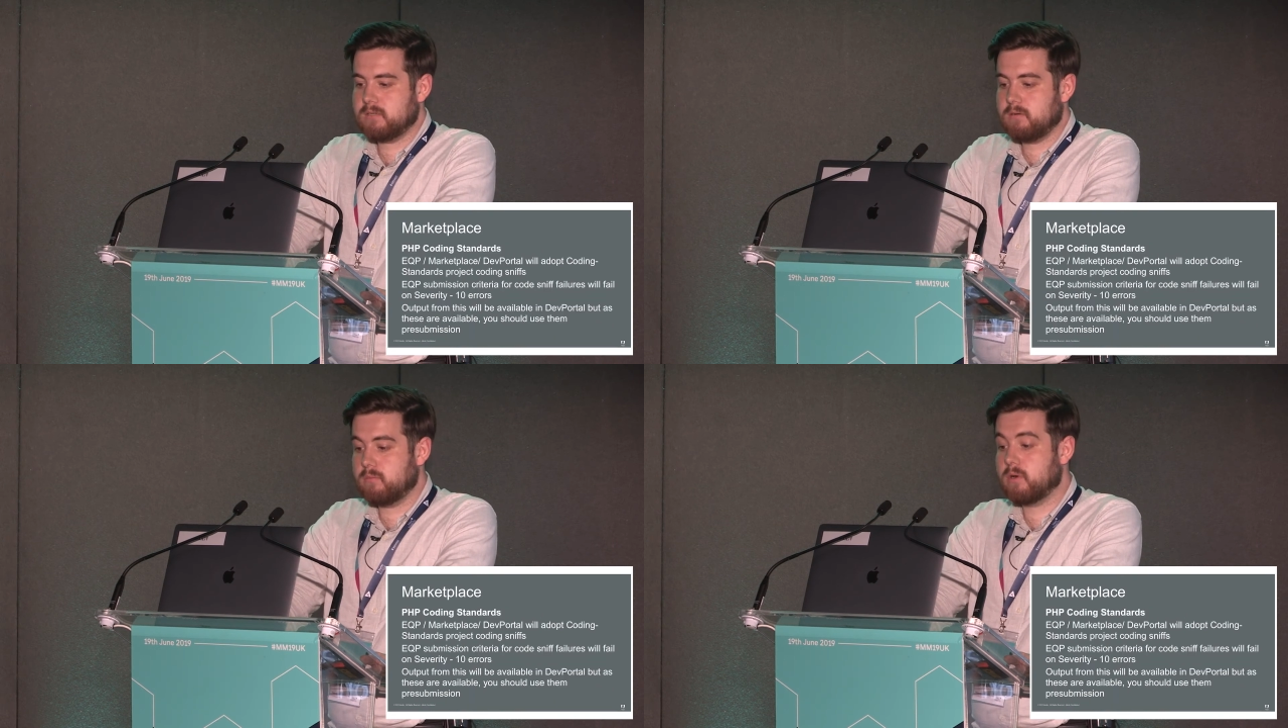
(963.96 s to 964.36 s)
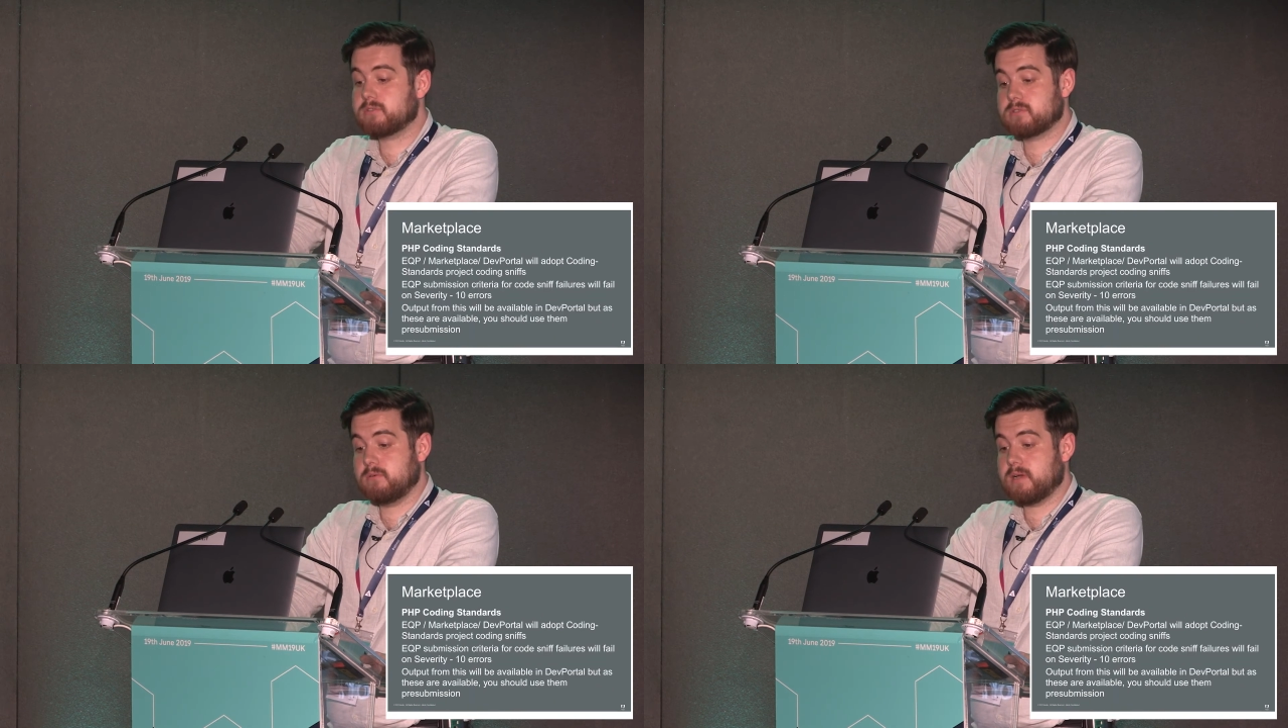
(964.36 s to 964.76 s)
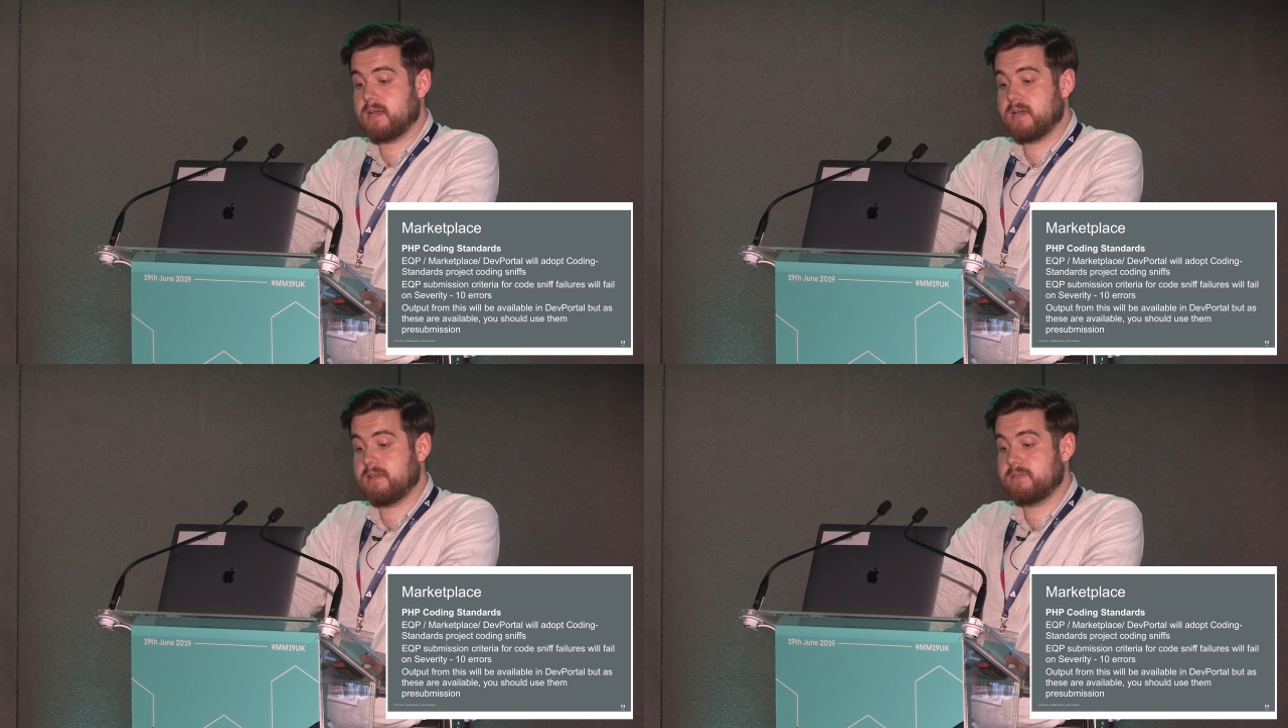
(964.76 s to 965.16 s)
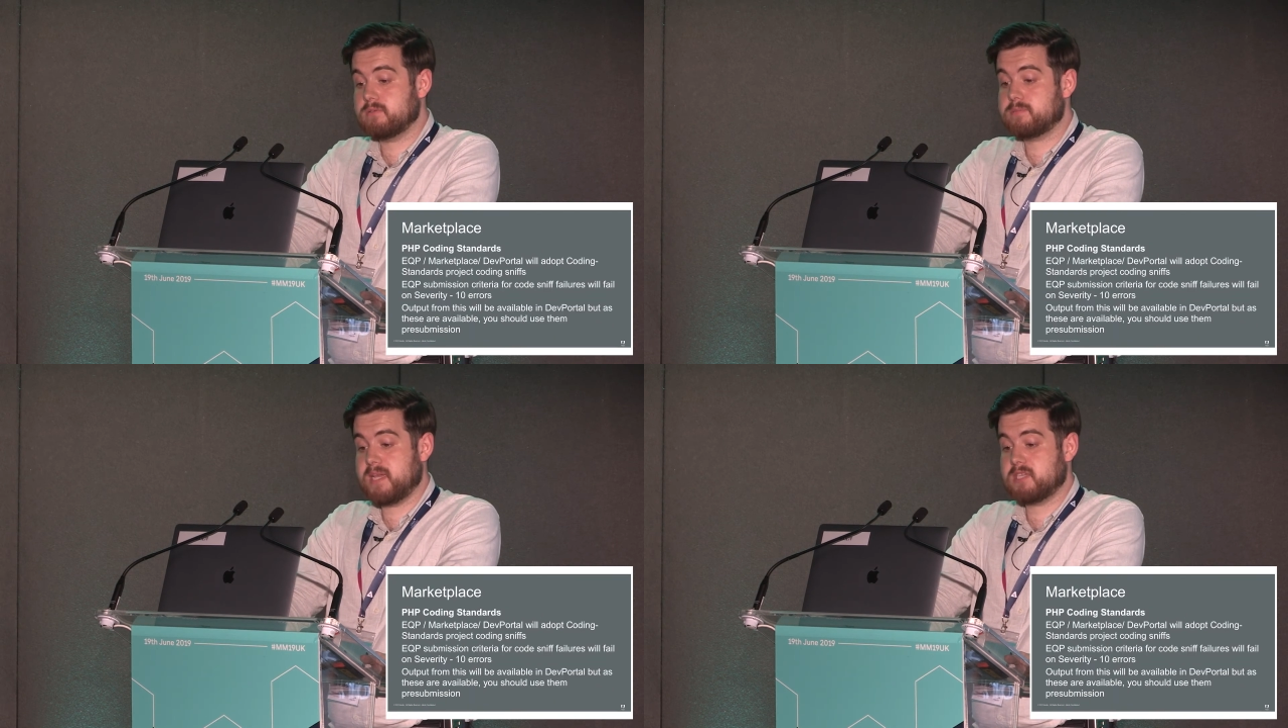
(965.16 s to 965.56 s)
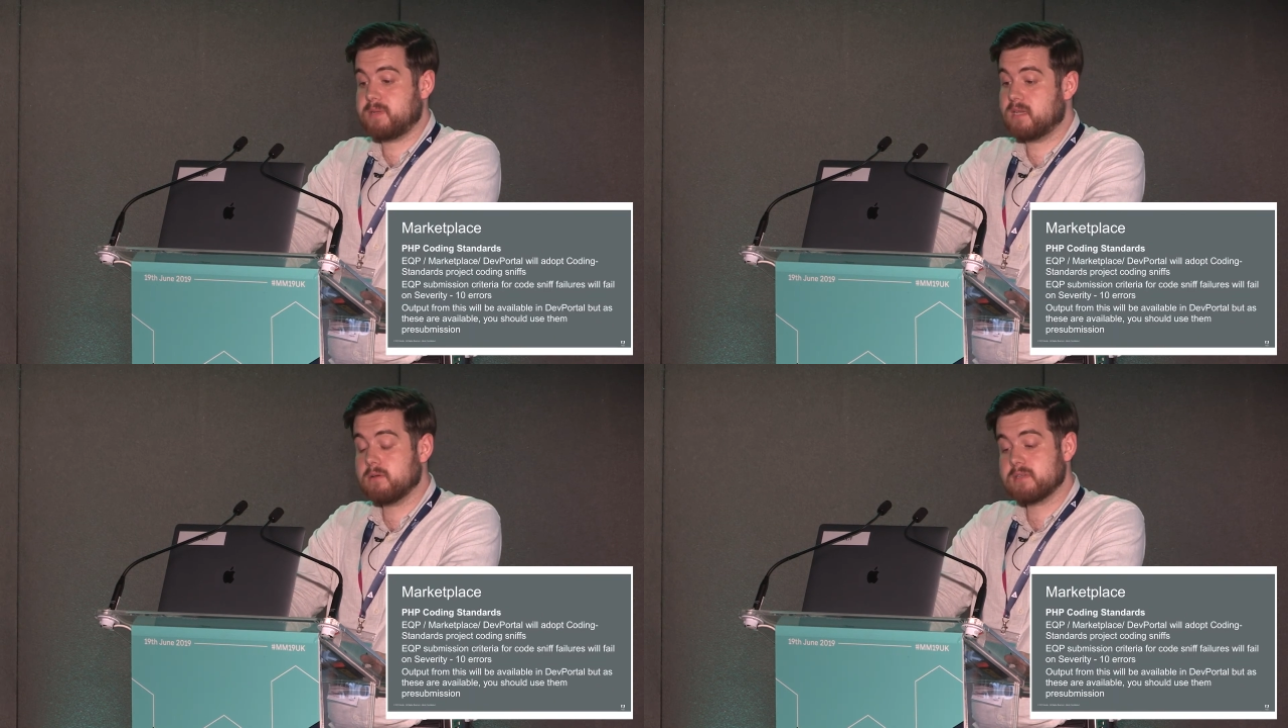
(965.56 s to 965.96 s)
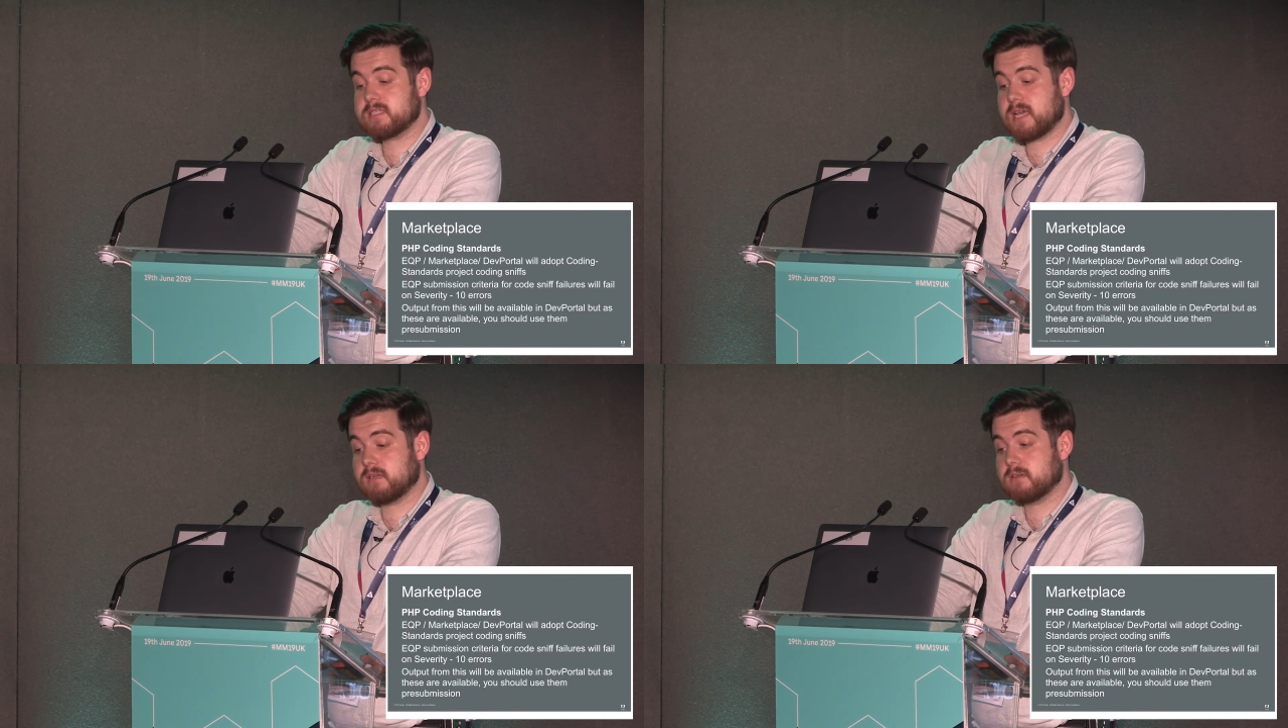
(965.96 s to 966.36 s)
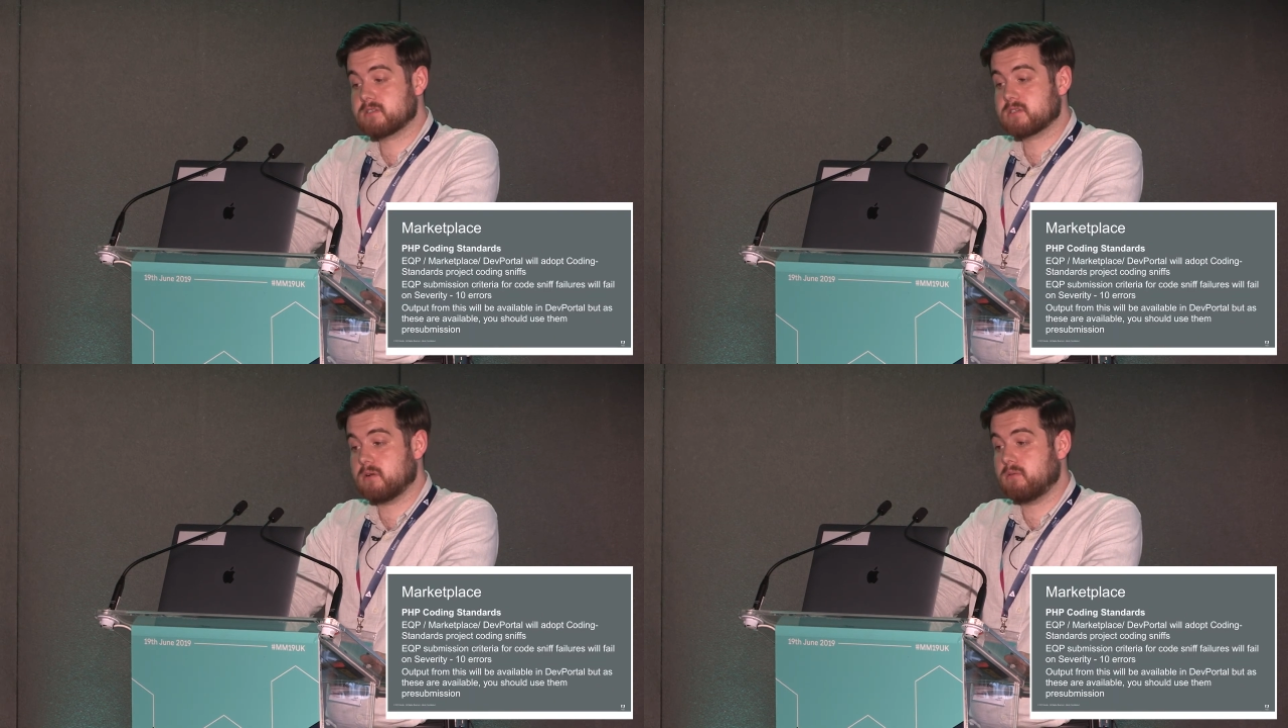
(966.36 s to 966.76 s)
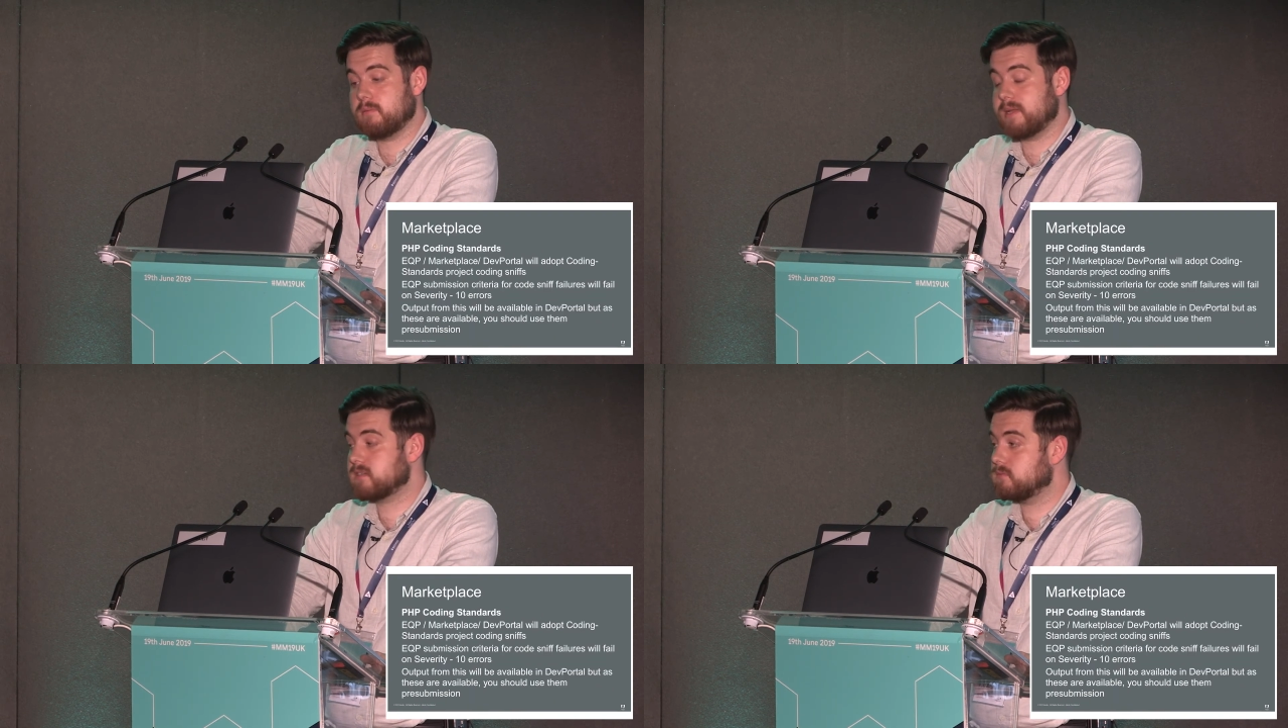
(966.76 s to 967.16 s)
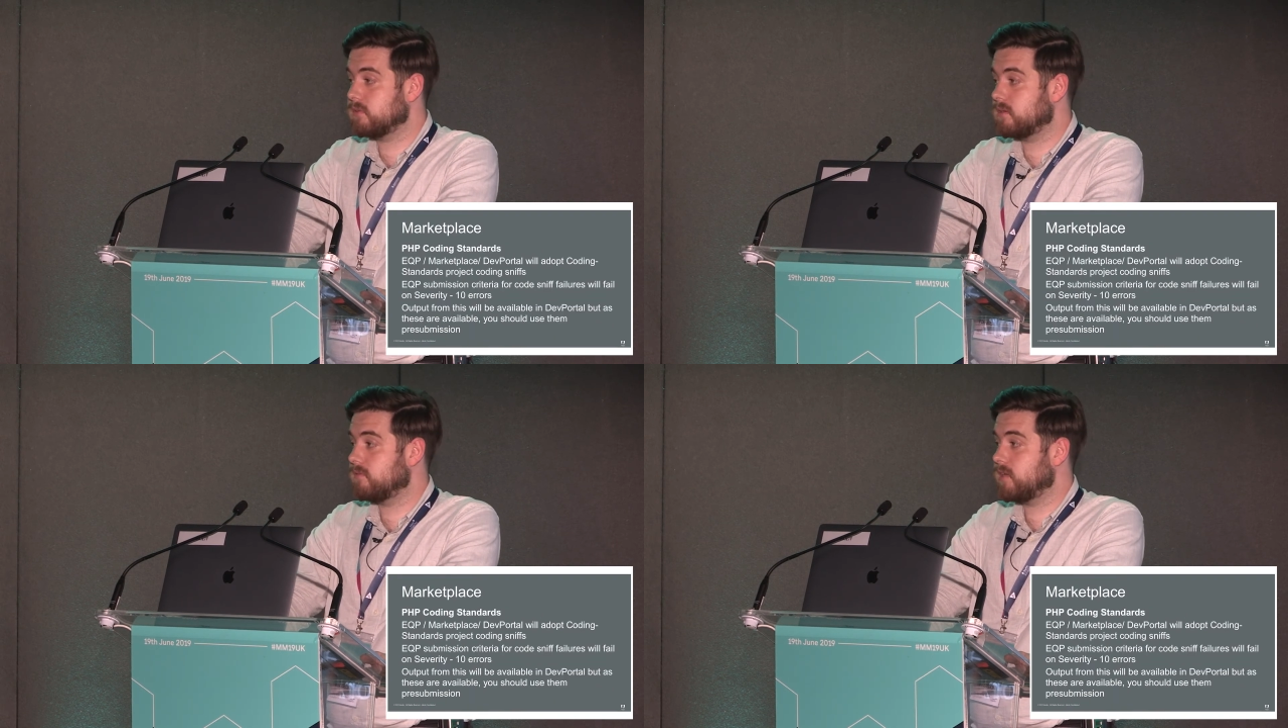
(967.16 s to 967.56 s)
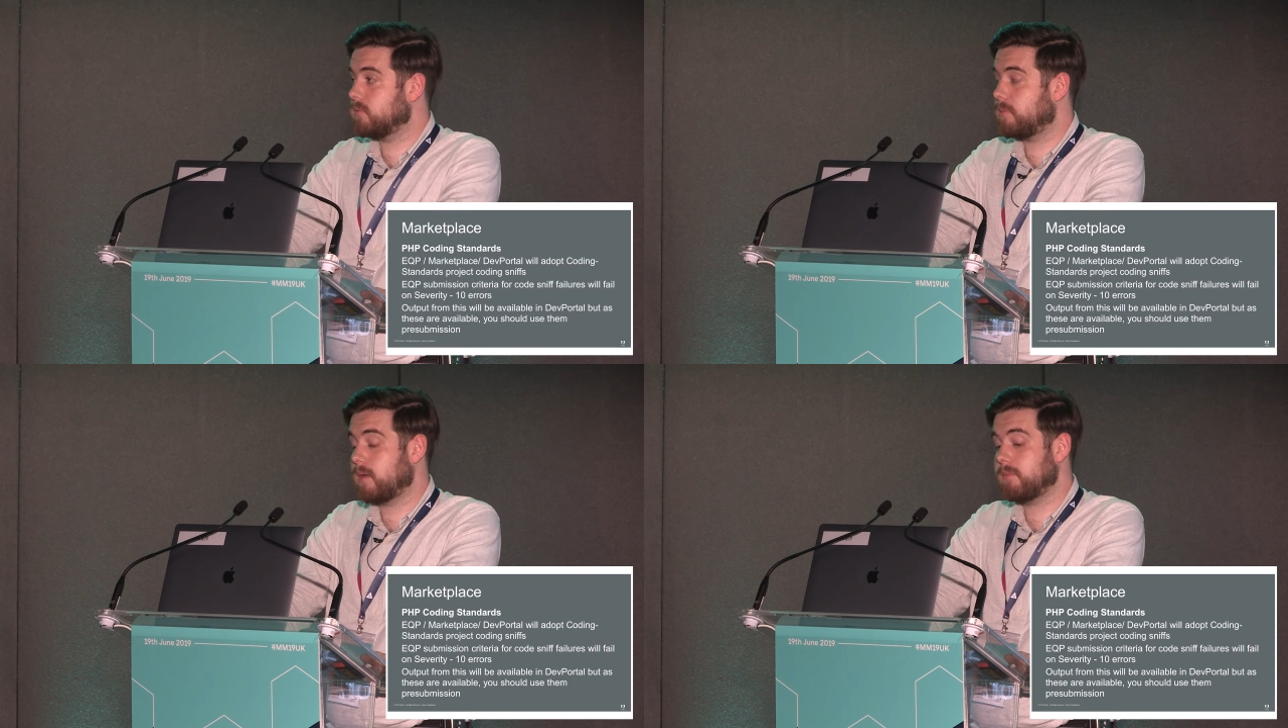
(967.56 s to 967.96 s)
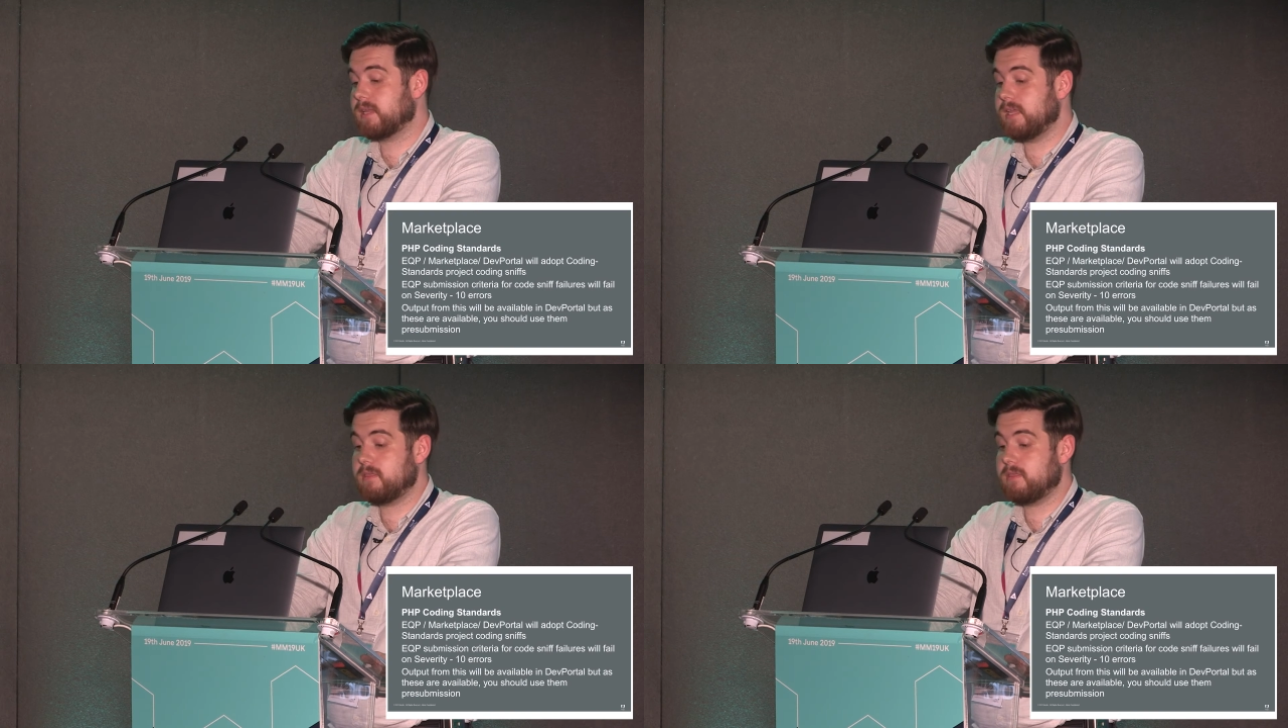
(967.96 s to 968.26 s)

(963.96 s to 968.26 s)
We're also, those PHP coding standards, so we mentioned they're available publicly,